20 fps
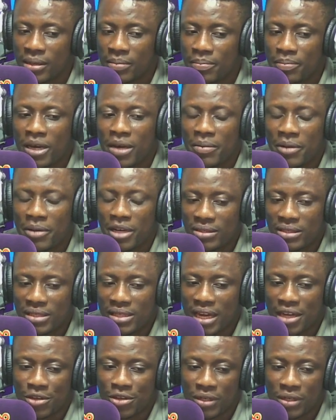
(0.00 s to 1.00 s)
Permanent
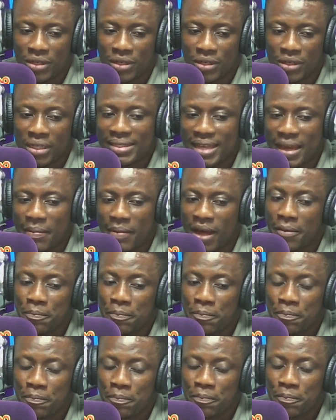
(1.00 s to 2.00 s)
Secretary, LASEMA,
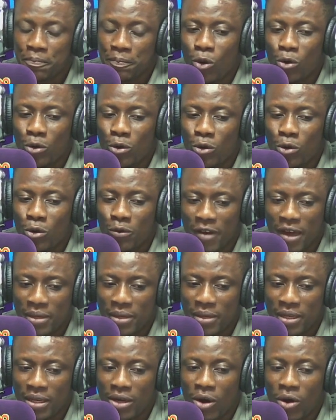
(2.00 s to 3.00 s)

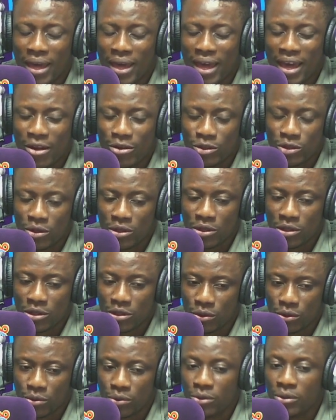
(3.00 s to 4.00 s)
Olufemi
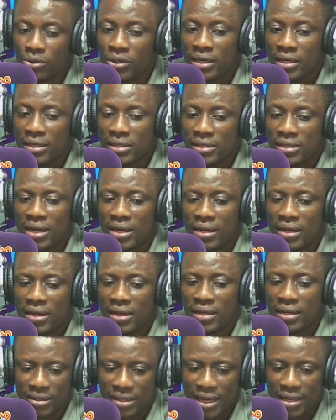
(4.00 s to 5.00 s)
Okeosontolu, said
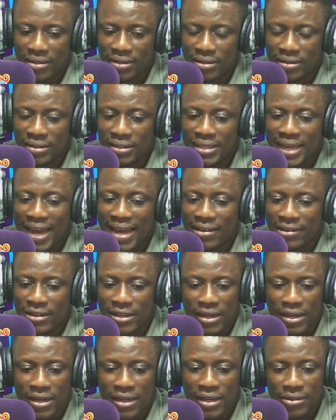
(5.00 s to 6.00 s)
in attendance at
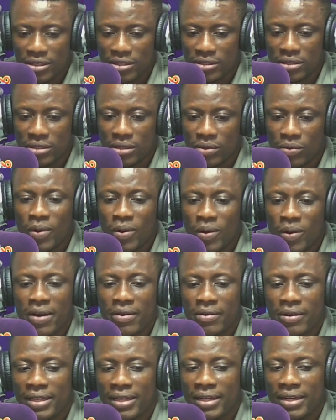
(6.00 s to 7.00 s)
the incident
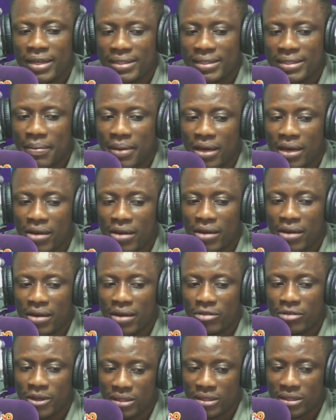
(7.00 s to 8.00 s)
where the LASEMA
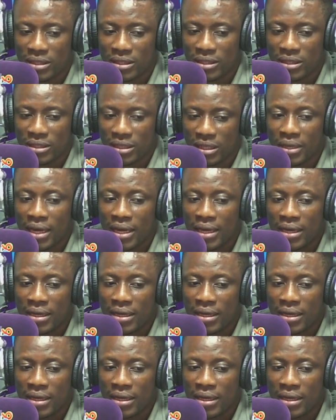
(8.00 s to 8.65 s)
response team,